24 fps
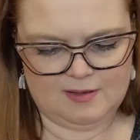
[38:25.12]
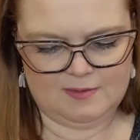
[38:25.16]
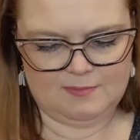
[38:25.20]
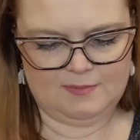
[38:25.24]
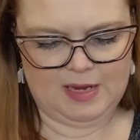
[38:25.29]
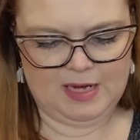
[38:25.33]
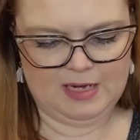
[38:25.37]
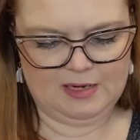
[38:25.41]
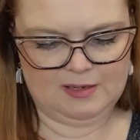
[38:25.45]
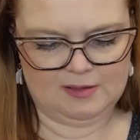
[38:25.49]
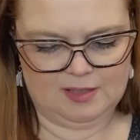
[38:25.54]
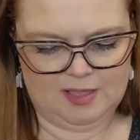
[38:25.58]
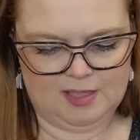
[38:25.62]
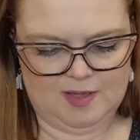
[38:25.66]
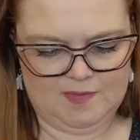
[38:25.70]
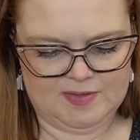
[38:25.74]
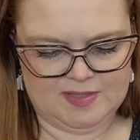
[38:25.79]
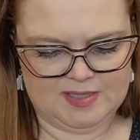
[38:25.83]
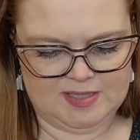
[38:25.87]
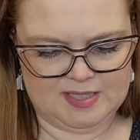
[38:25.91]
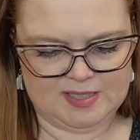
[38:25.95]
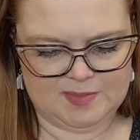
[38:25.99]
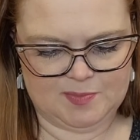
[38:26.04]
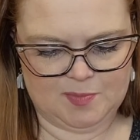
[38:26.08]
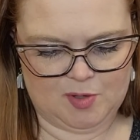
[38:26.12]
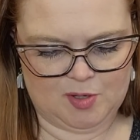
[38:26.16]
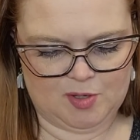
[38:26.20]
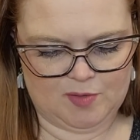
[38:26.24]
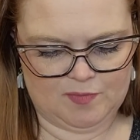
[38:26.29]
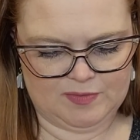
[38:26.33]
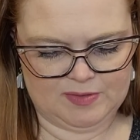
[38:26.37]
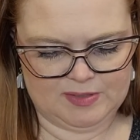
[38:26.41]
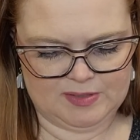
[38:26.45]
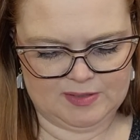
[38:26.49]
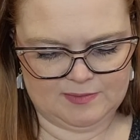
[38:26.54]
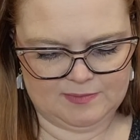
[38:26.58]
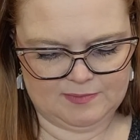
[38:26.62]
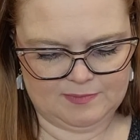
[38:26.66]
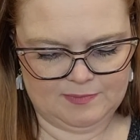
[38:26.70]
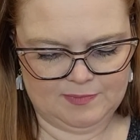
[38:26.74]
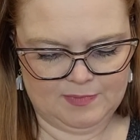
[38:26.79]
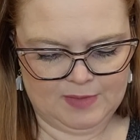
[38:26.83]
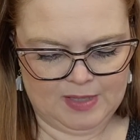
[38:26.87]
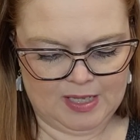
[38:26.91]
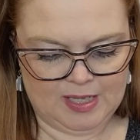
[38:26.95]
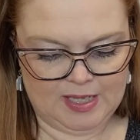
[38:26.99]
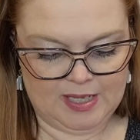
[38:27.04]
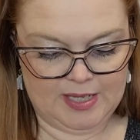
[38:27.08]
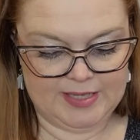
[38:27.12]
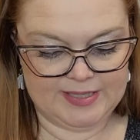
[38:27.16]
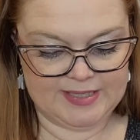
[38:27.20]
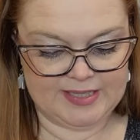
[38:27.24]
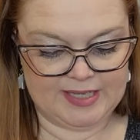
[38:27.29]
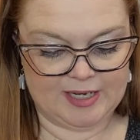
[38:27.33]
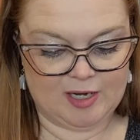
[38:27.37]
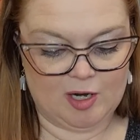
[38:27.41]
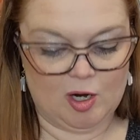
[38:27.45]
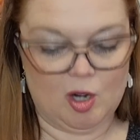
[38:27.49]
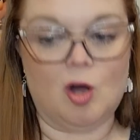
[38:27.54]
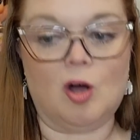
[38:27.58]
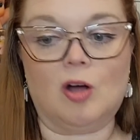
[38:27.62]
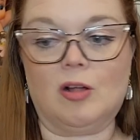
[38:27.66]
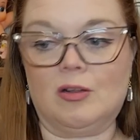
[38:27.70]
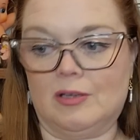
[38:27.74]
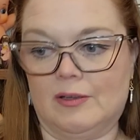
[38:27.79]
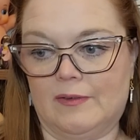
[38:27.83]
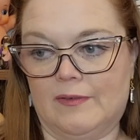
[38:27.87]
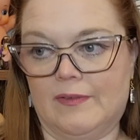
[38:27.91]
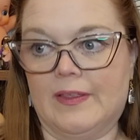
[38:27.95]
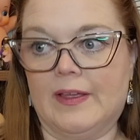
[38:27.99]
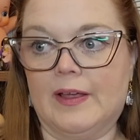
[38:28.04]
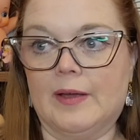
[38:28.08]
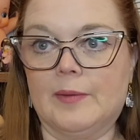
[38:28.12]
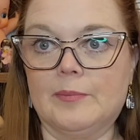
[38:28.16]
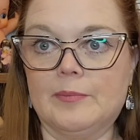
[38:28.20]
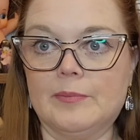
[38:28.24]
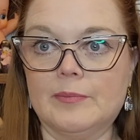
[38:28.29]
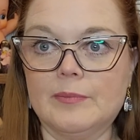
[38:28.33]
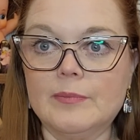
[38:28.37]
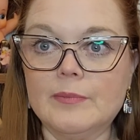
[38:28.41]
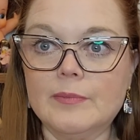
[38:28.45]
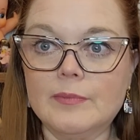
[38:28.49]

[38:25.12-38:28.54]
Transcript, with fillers: Michael loves the Smurfs. He has like all of them.